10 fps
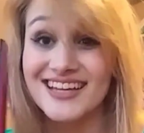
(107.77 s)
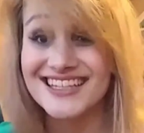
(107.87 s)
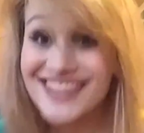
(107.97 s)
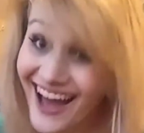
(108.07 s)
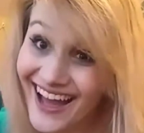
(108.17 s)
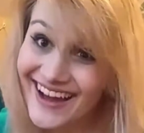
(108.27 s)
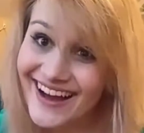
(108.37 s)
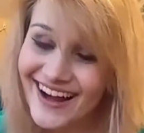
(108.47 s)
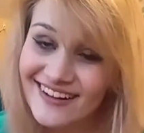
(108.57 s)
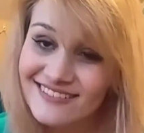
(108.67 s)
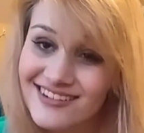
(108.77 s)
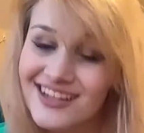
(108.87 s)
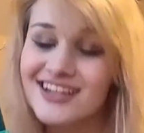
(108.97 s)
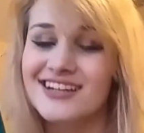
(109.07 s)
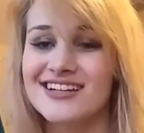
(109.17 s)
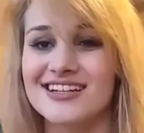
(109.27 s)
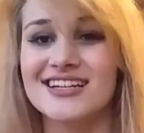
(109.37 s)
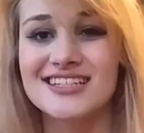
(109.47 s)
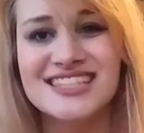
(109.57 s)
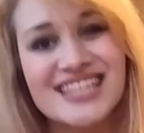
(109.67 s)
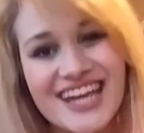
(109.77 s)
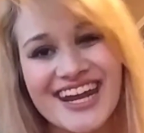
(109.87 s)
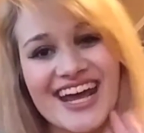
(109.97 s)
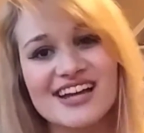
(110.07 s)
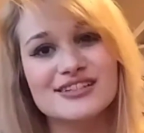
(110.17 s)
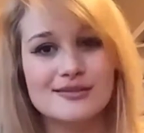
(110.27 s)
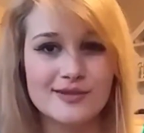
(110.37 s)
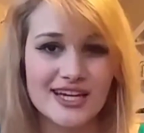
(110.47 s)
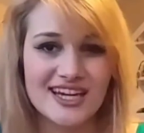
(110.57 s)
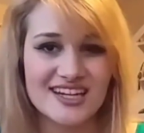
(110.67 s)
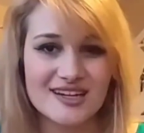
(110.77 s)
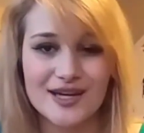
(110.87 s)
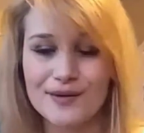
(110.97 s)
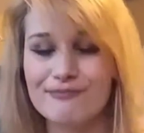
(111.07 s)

Cause I have. See you next week.